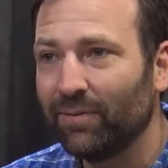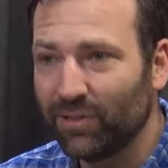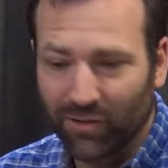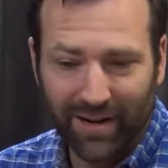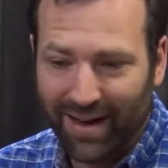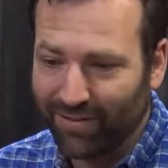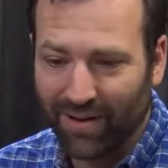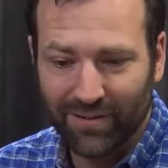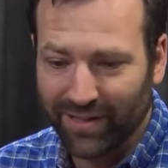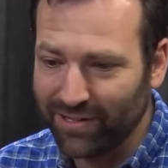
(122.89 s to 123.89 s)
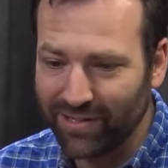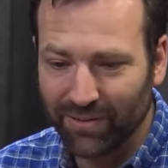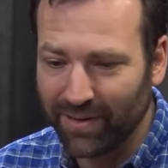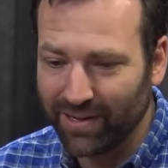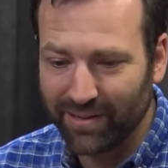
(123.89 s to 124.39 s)
am just trying to have conversations
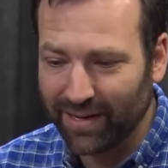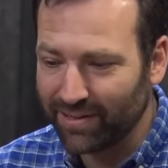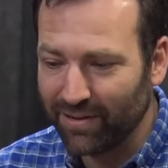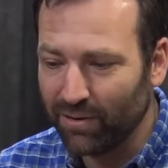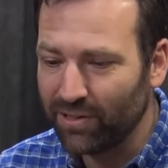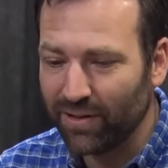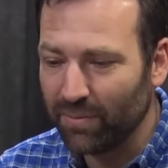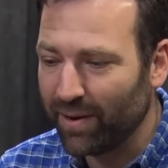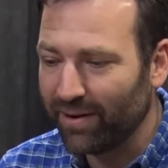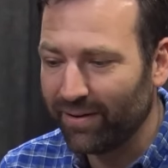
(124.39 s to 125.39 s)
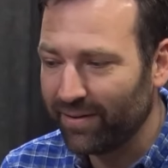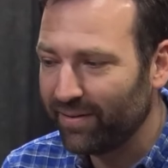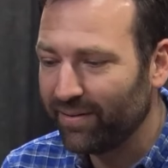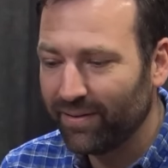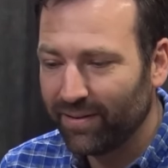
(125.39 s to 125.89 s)
so we can get to know each other better and